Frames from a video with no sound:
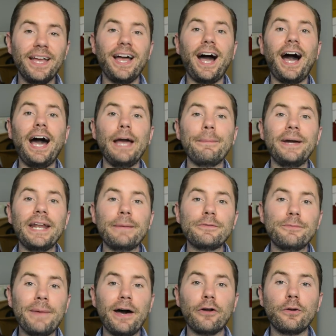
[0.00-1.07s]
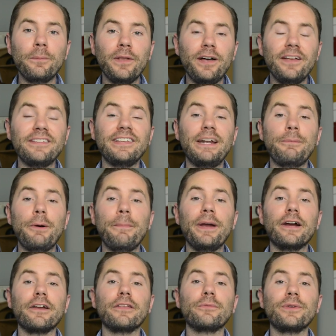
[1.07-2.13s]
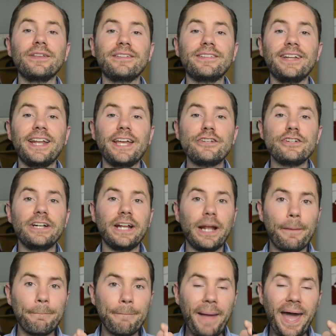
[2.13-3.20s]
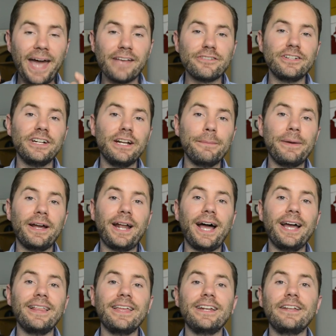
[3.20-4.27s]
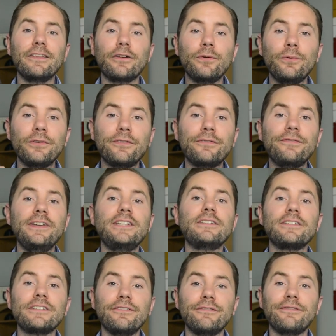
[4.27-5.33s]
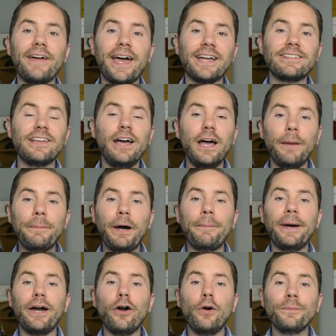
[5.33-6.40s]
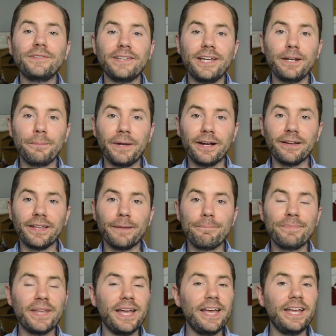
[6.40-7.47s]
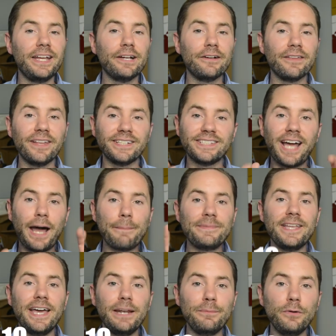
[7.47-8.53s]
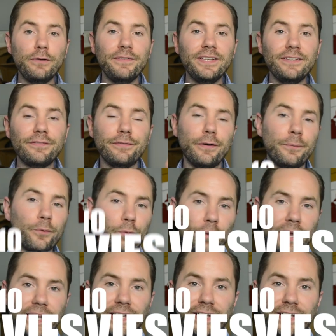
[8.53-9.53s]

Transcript: Hi, my name's Malcolm Lawson. I'm a Maryland real estate agent and I'm passionate about highlighting the coolest features and facts about my home state of Maryland. Here are the top 10 movies filmed right